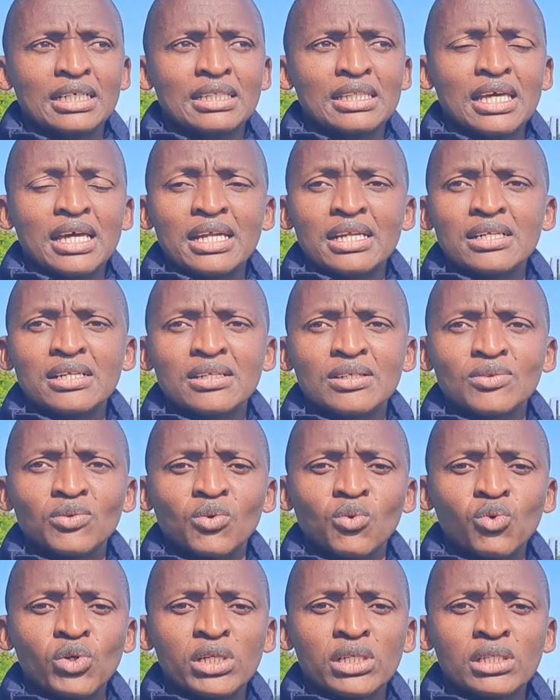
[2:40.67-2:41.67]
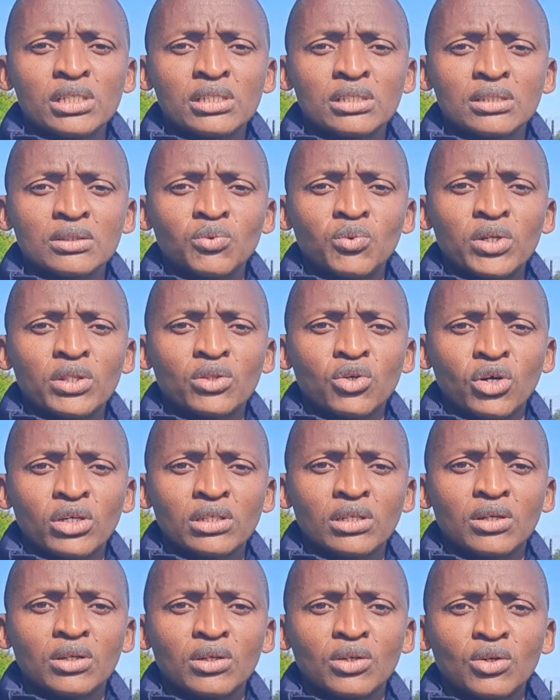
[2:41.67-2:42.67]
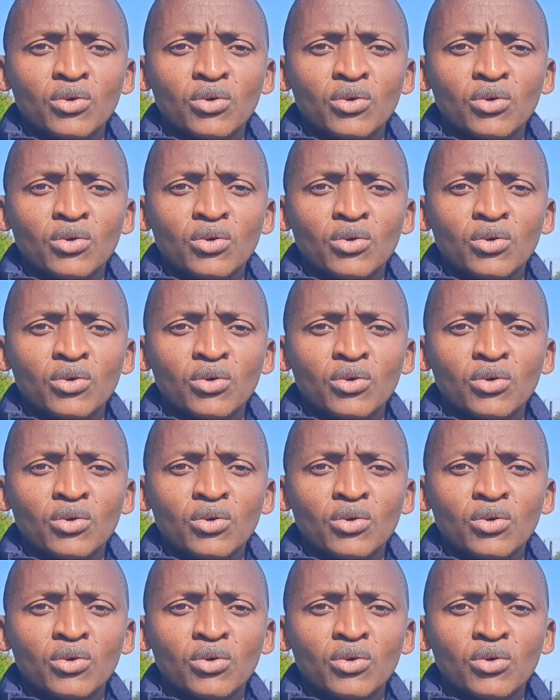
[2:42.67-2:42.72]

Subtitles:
Then we thought